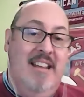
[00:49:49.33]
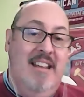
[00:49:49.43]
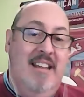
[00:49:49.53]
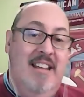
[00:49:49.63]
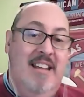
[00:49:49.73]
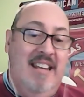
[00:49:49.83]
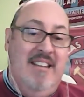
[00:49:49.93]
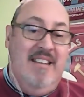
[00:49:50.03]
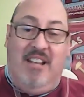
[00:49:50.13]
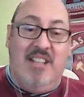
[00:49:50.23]

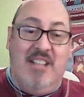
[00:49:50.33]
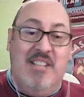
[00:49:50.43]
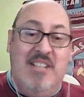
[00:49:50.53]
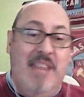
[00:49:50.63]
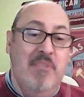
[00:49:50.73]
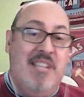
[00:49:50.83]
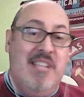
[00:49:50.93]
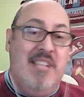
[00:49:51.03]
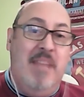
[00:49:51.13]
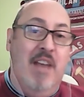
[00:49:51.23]
it, like I said, he would
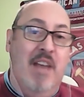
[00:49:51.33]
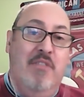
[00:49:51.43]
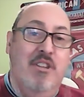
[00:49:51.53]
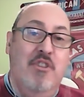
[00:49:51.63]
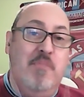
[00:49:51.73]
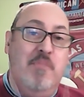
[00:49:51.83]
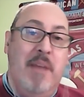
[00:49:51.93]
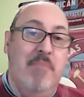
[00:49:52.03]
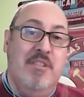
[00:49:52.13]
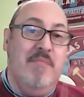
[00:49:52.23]
send me over the
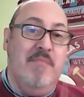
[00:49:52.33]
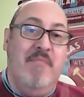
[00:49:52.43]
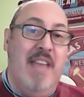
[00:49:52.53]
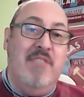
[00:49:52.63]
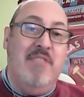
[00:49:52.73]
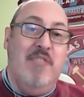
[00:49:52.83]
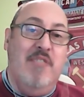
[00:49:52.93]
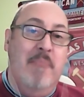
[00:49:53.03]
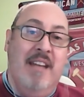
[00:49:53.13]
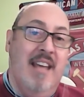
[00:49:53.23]
newspapers every
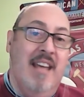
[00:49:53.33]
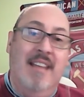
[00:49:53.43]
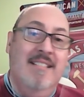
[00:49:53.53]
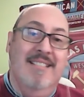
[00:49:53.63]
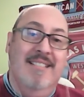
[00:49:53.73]
single Monday.